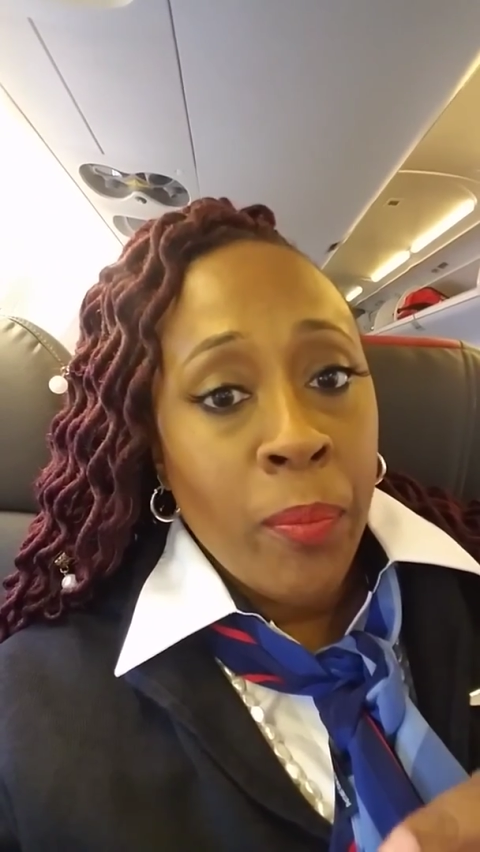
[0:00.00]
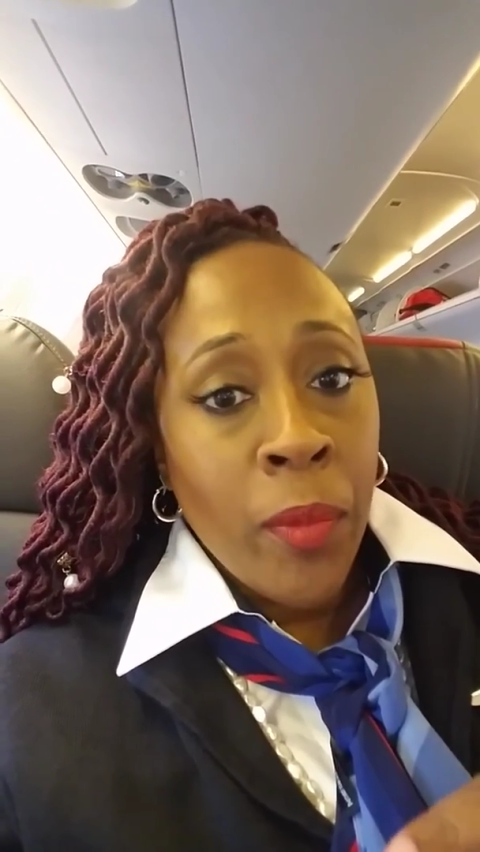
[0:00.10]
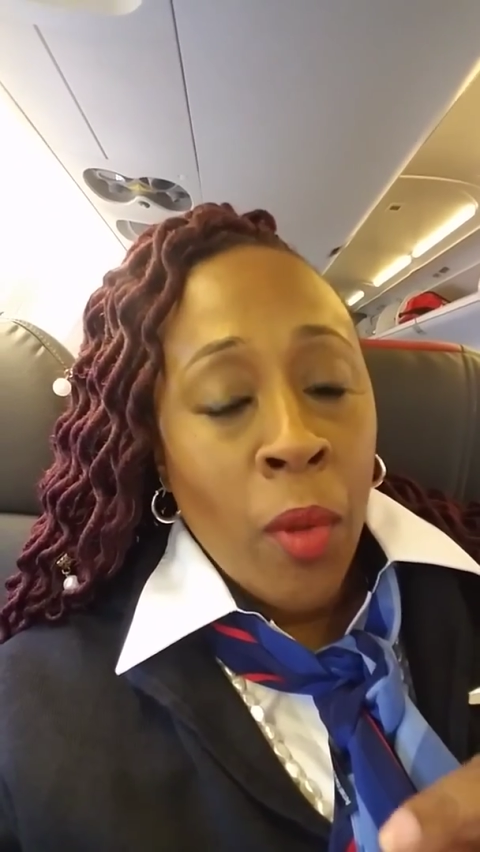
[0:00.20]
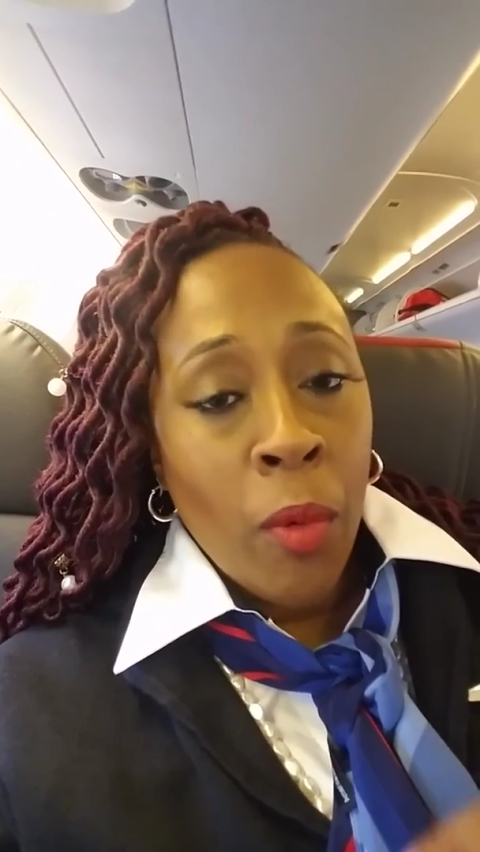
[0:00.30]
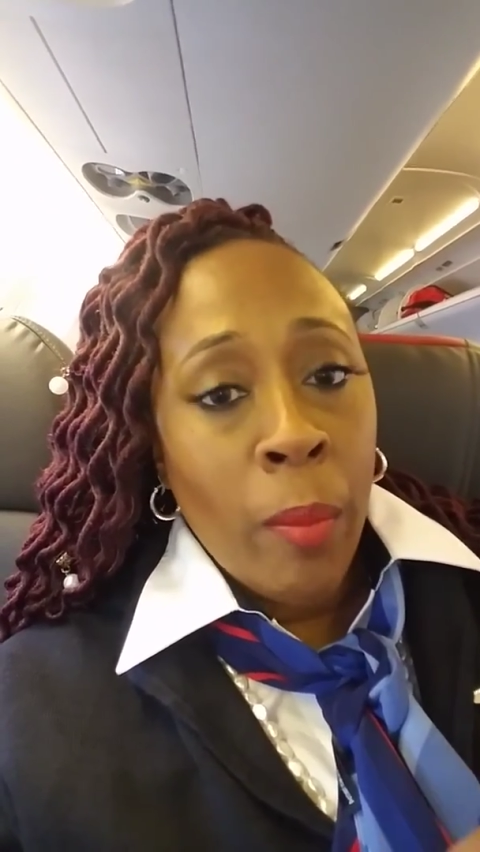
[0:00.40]

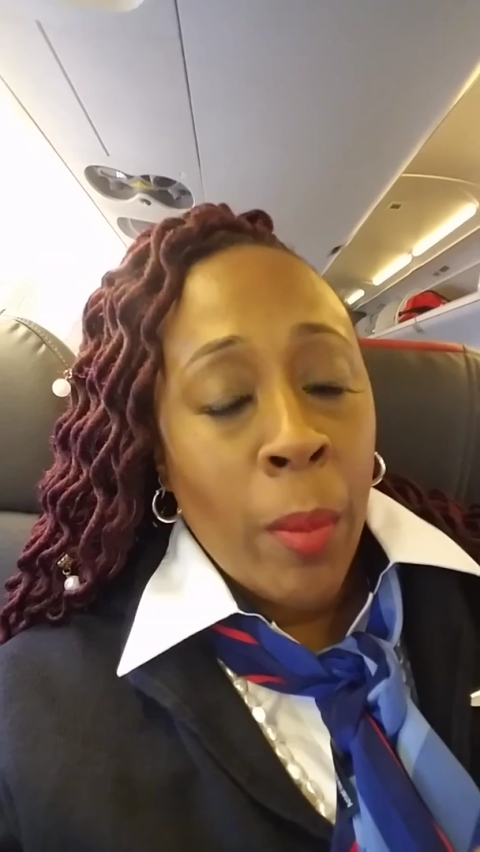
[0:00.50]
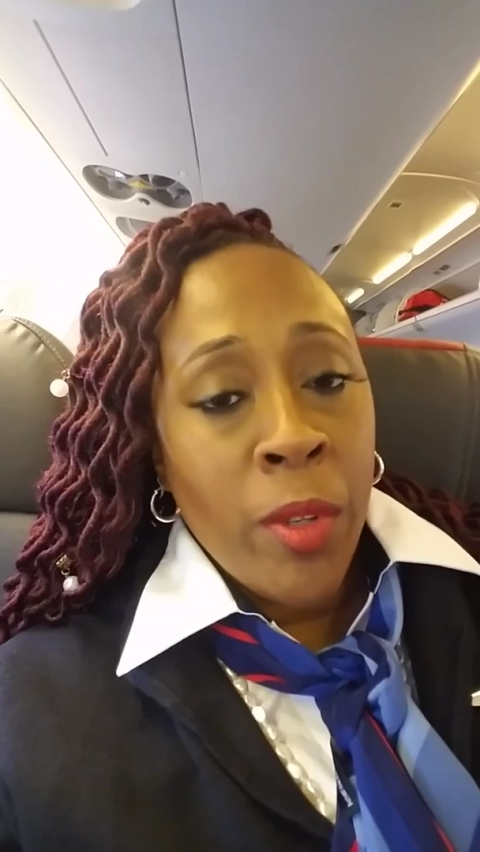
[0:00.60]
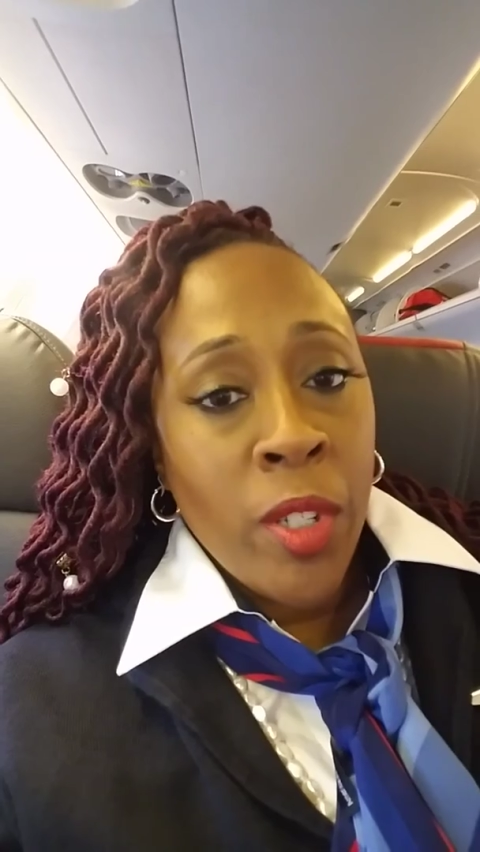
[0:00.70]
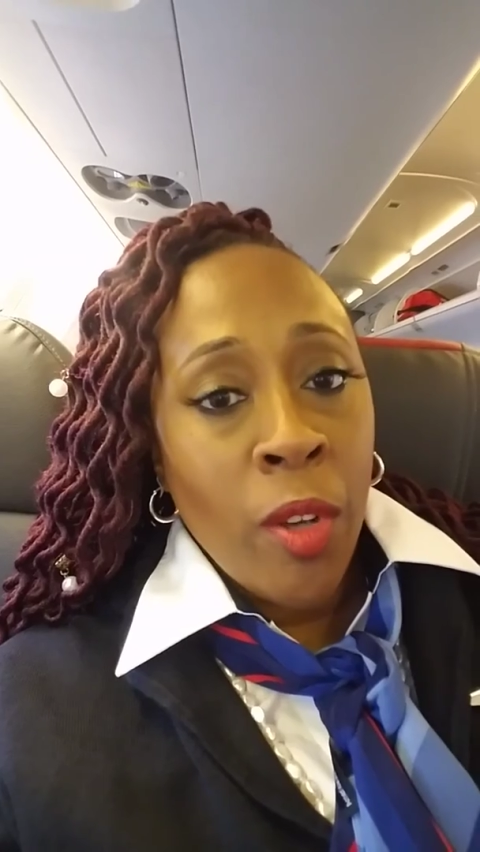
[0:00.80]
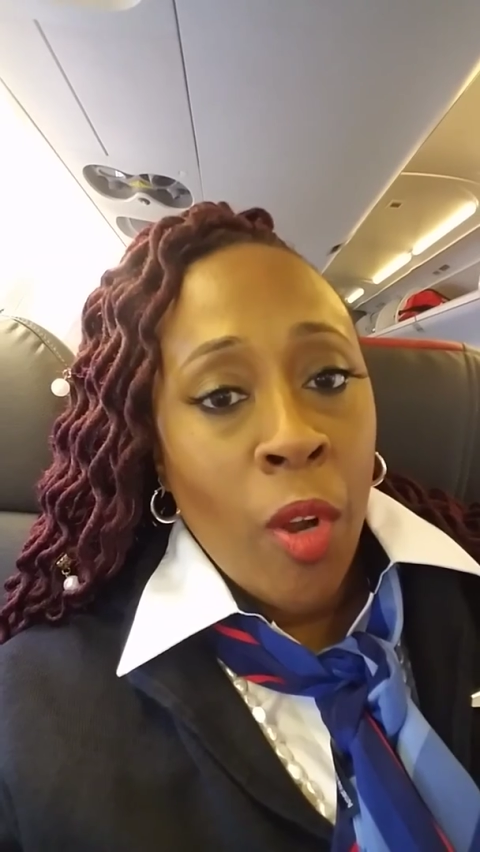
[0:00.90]
Remember to
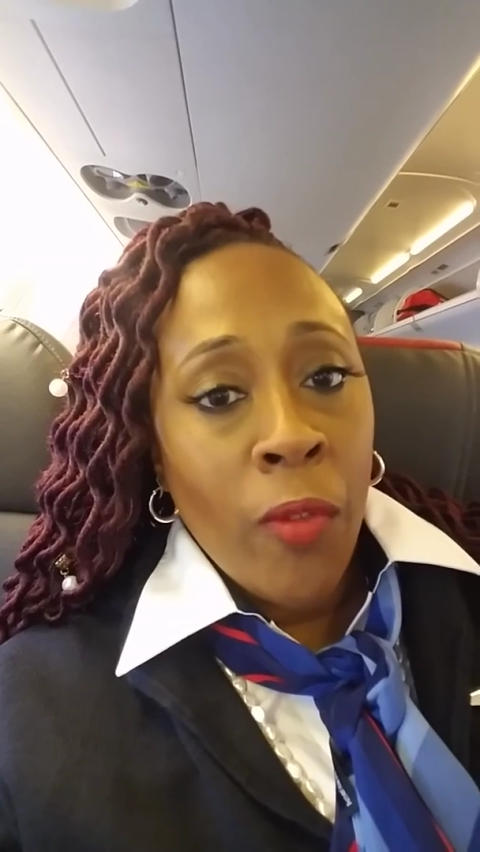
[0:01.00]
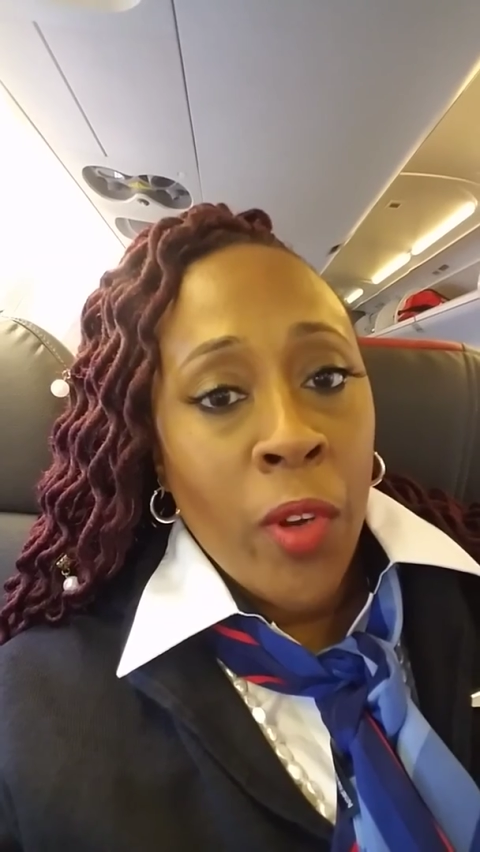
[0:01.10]
go over your